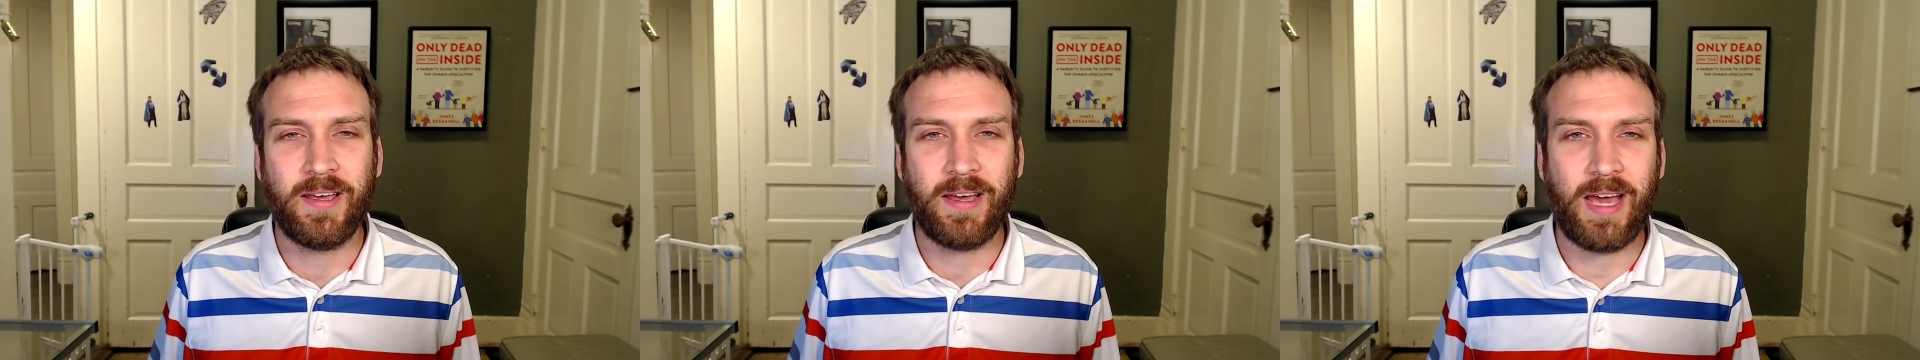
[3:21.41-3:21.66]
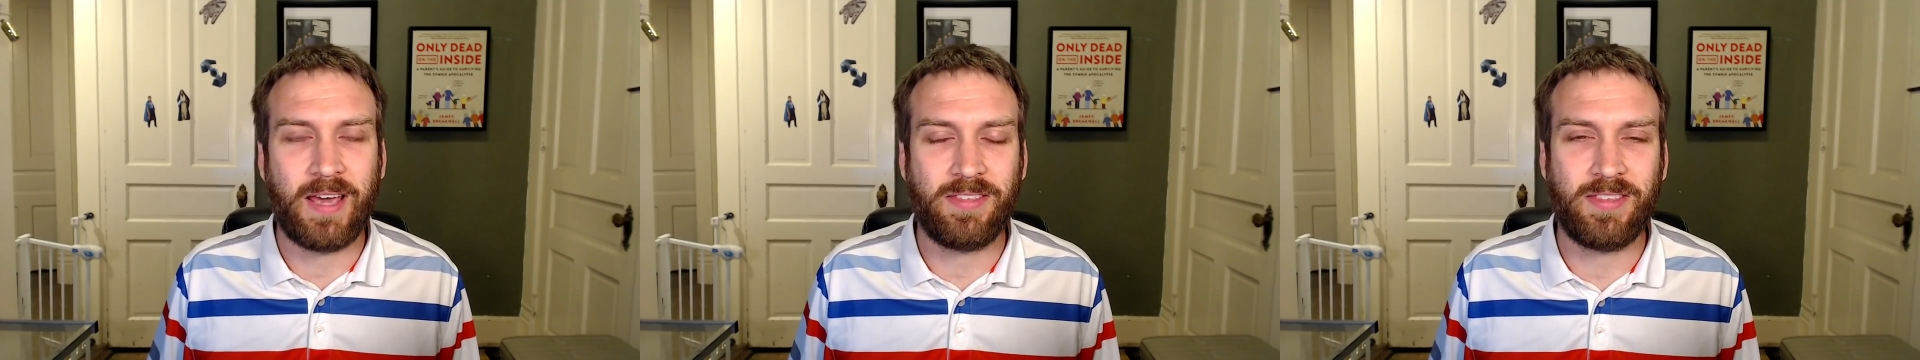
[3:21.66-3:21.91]

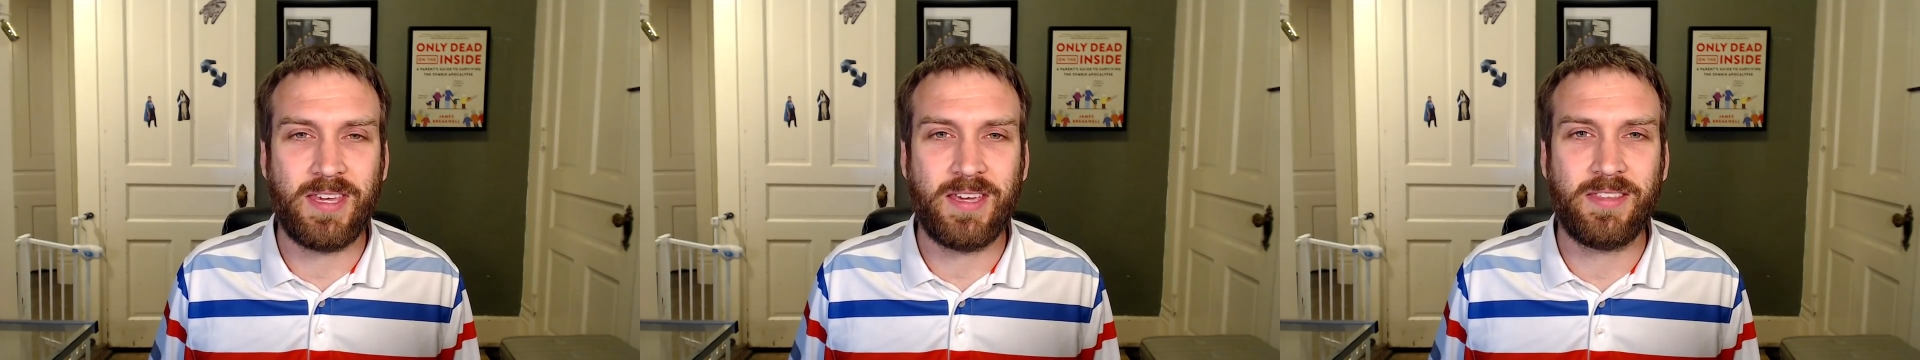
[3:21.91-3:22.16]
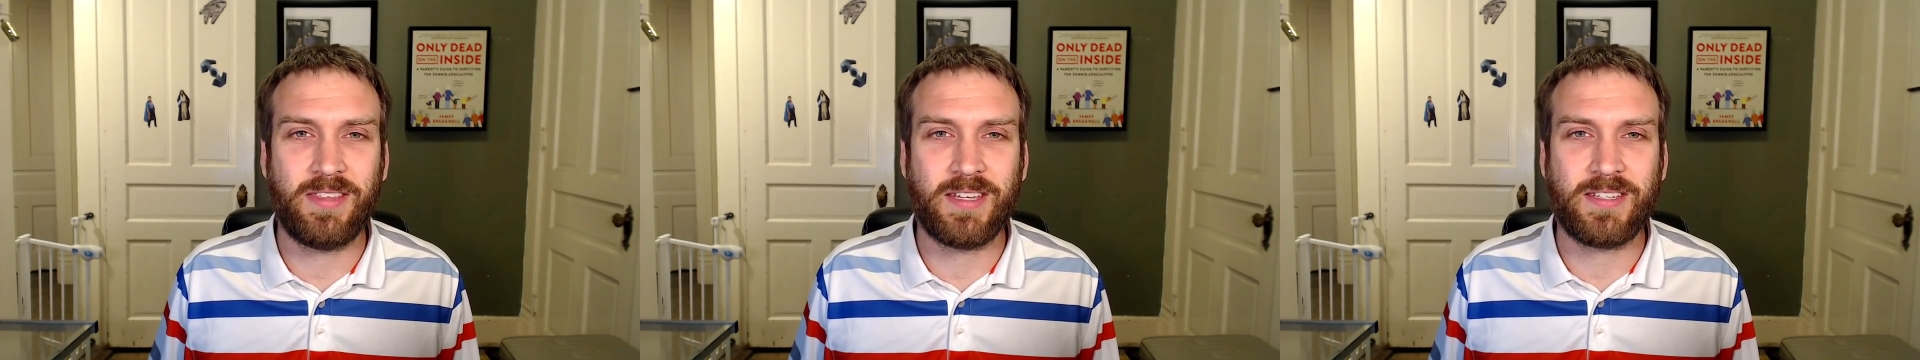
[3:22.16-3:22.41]
I think
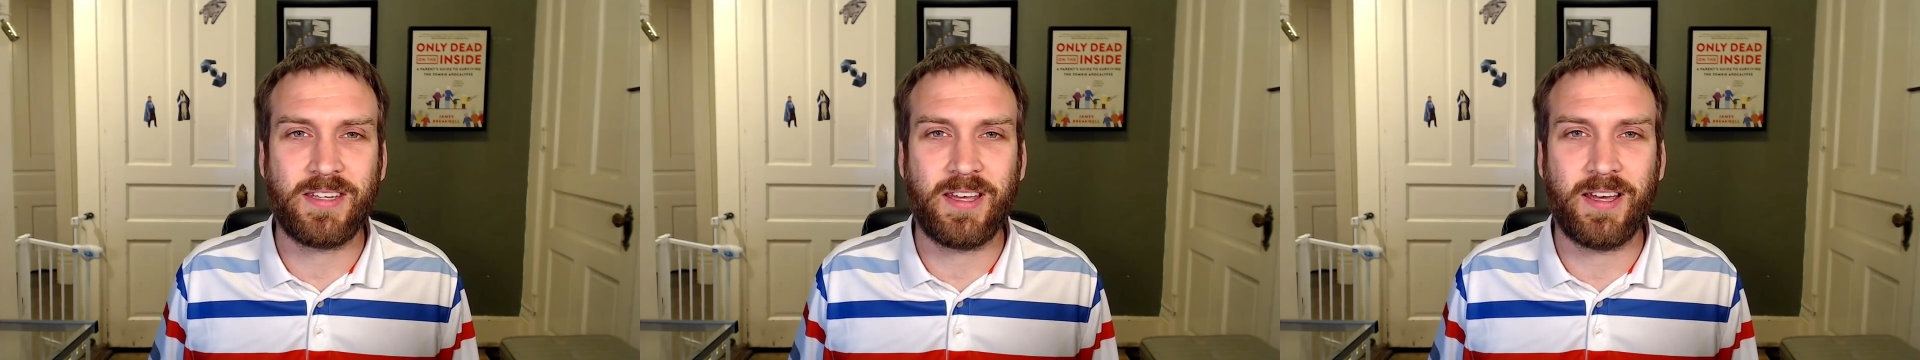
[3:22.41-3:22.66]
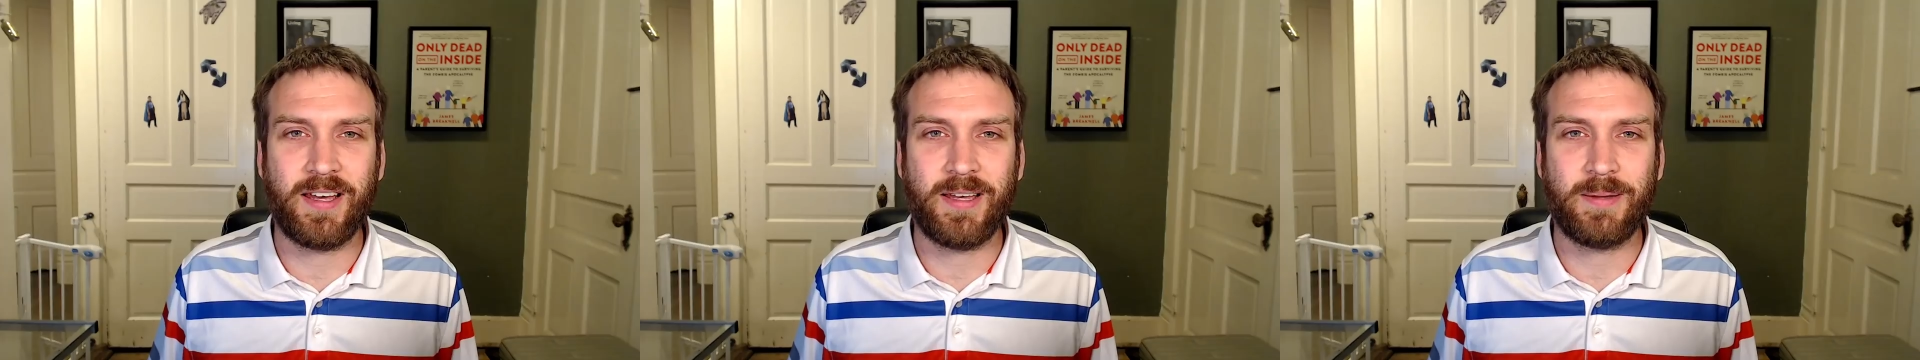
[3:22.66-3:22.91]
that
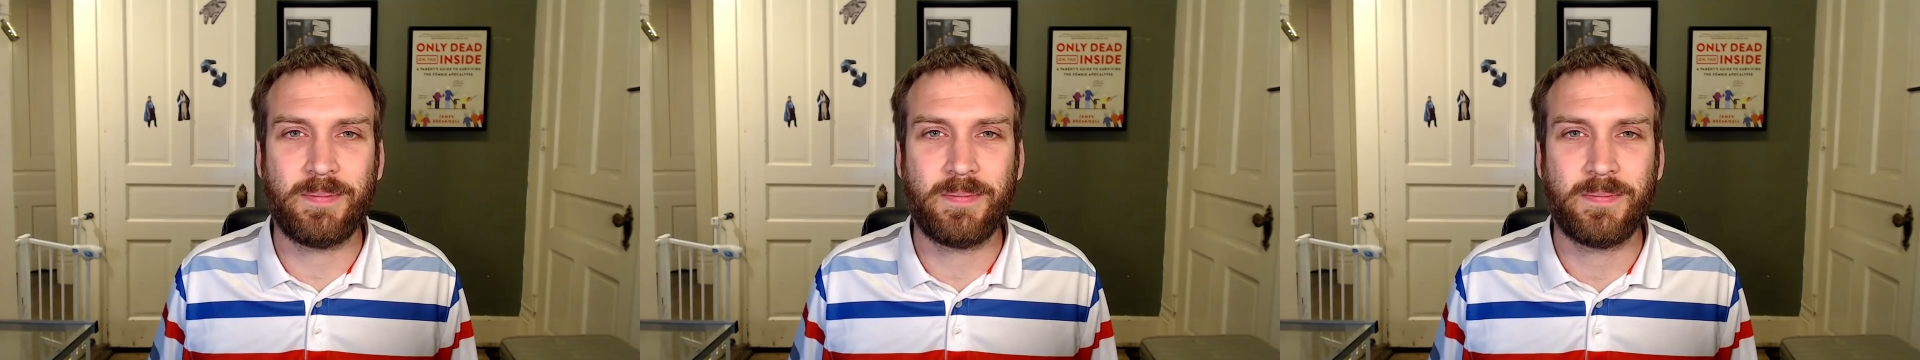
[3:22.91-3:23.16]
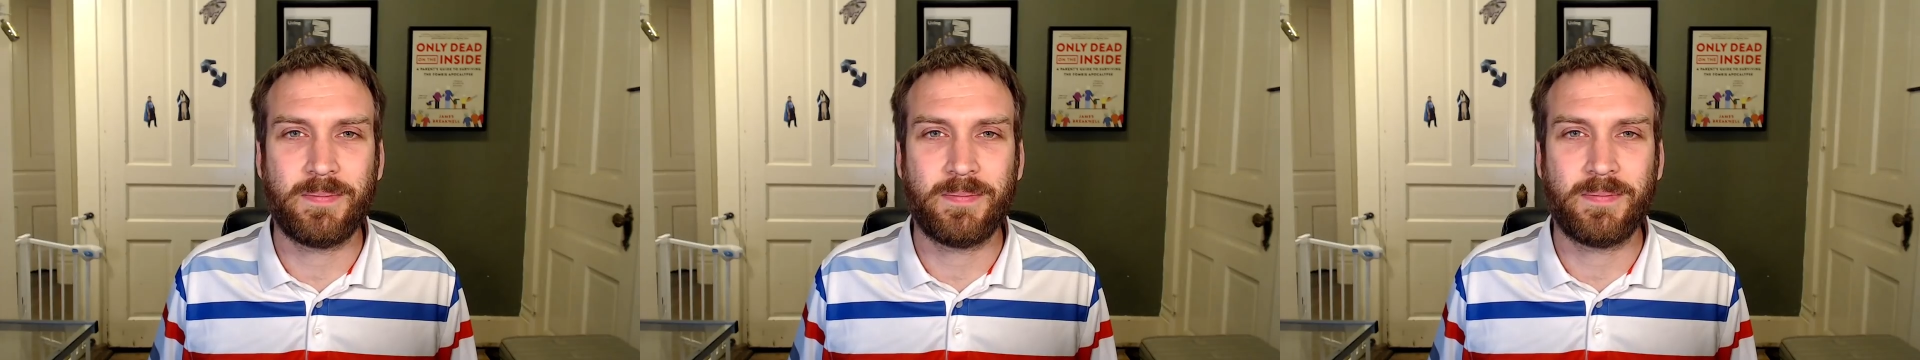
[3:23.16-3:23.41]

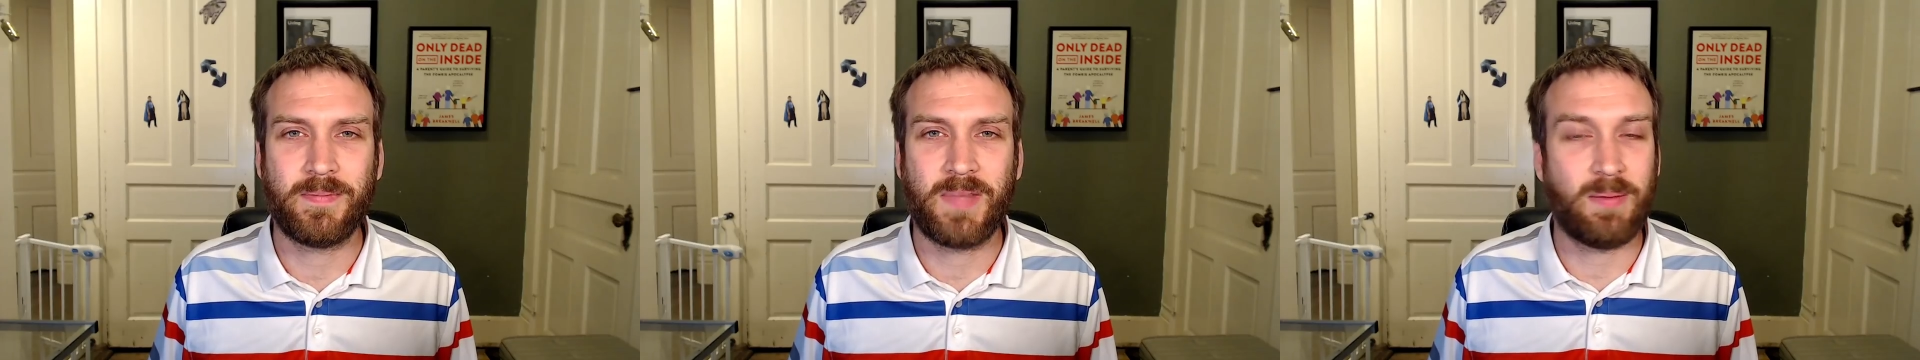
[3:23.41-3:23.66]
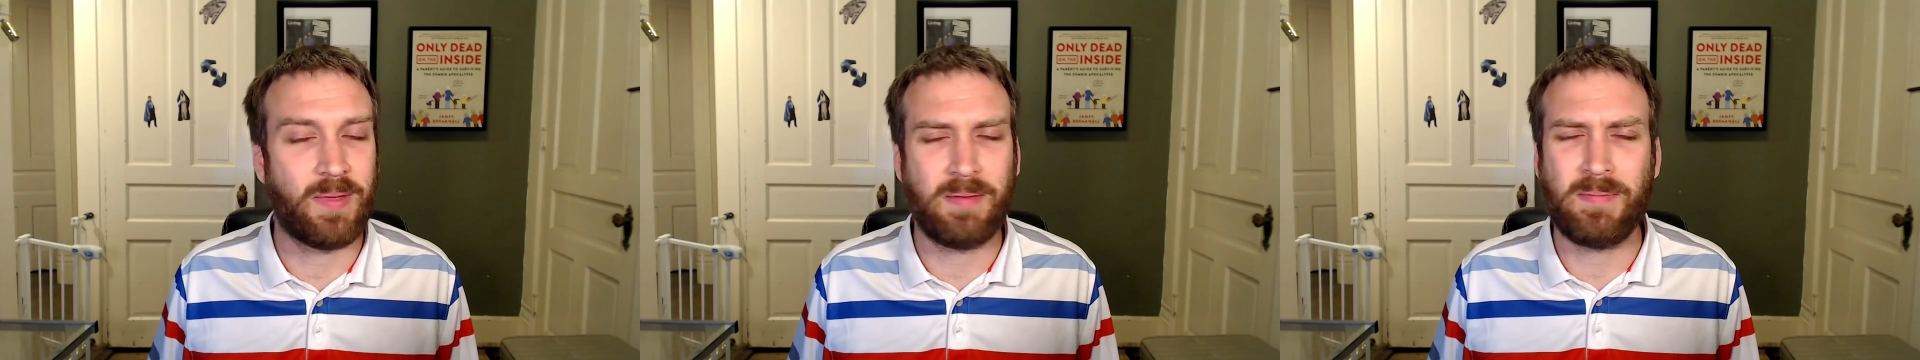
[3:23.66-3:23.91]

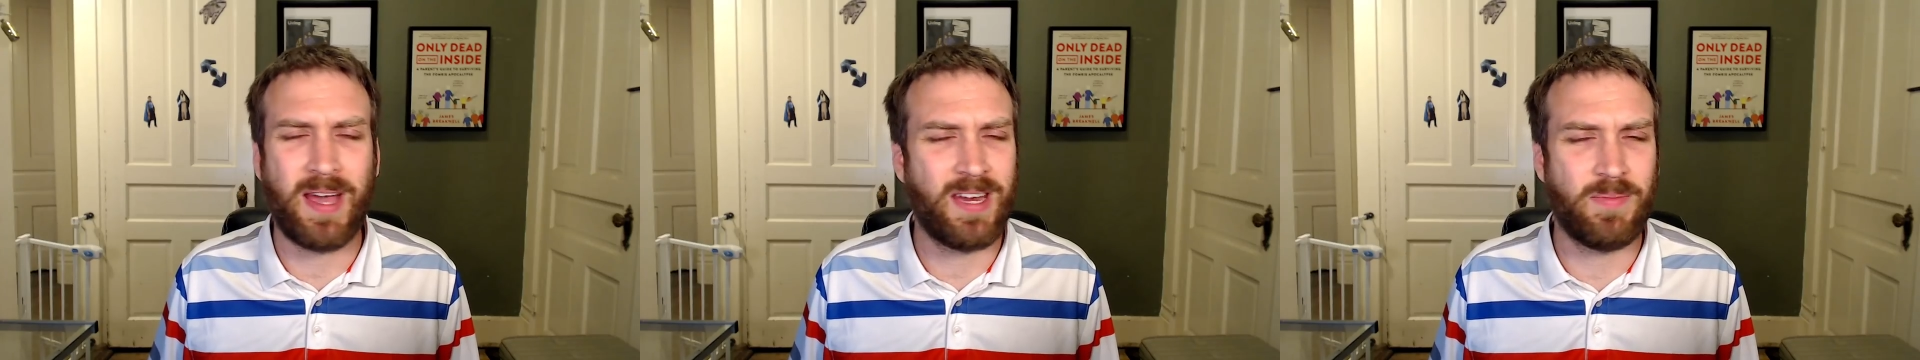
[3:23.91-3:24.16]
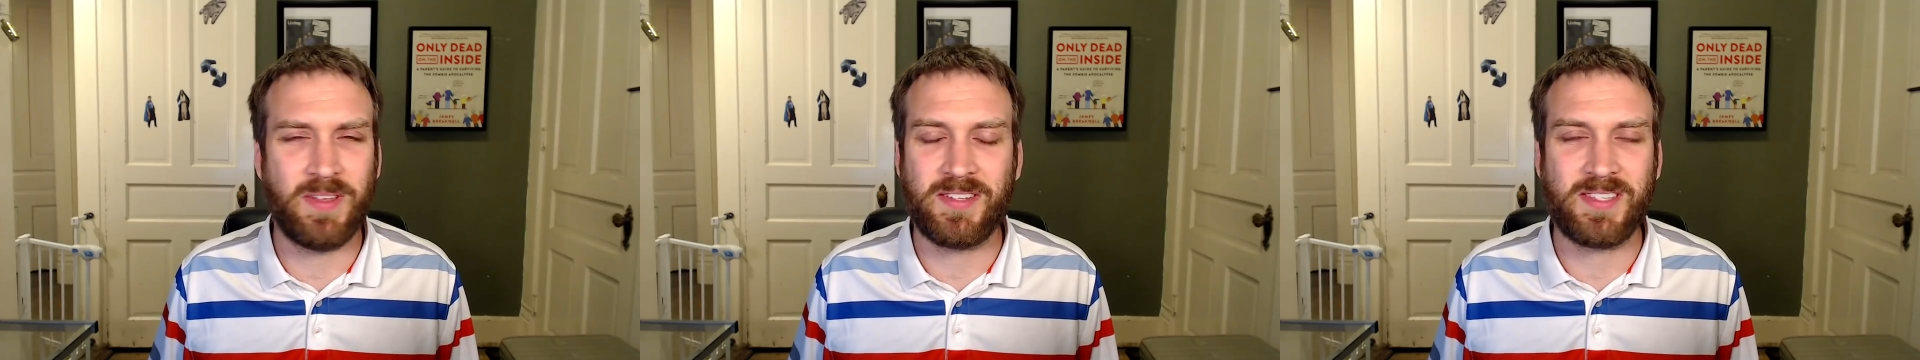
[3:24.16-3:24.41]
might
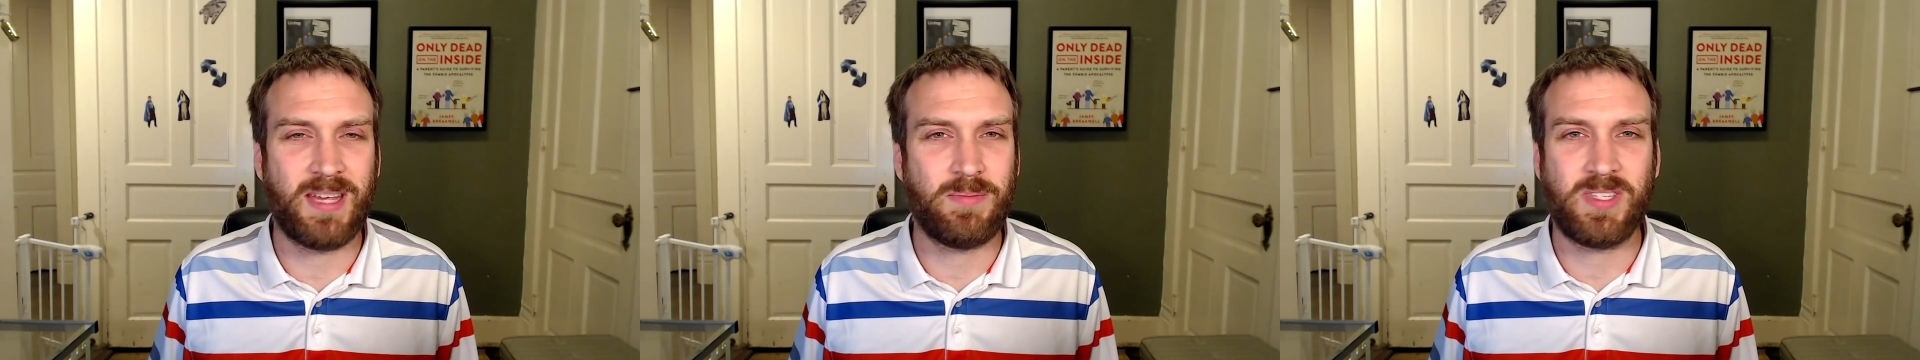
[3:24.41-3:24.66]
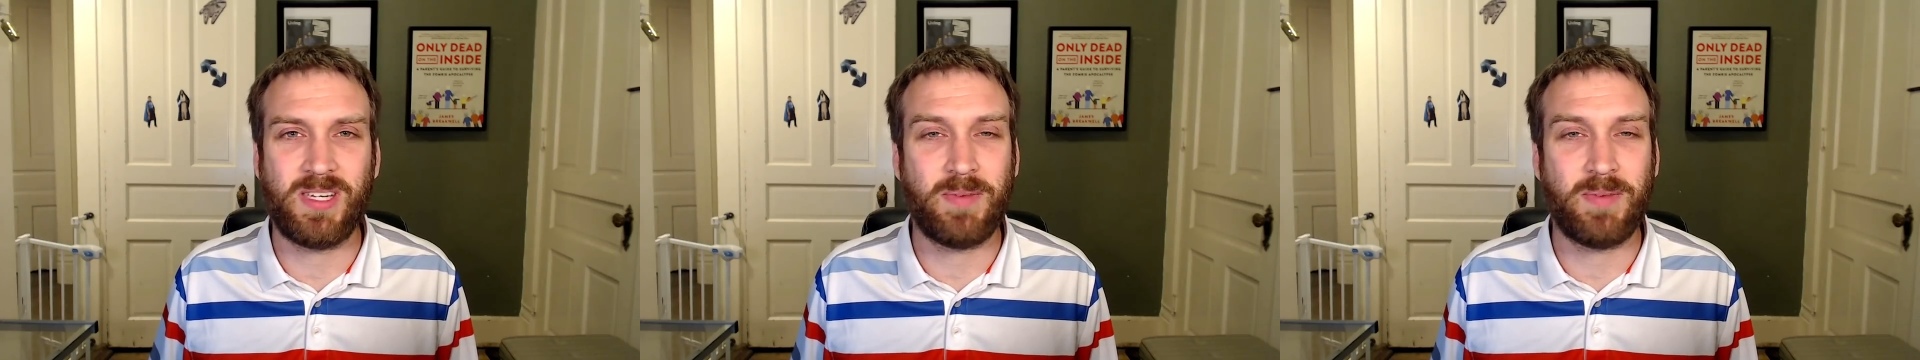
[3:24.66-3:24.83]
have been the same CD,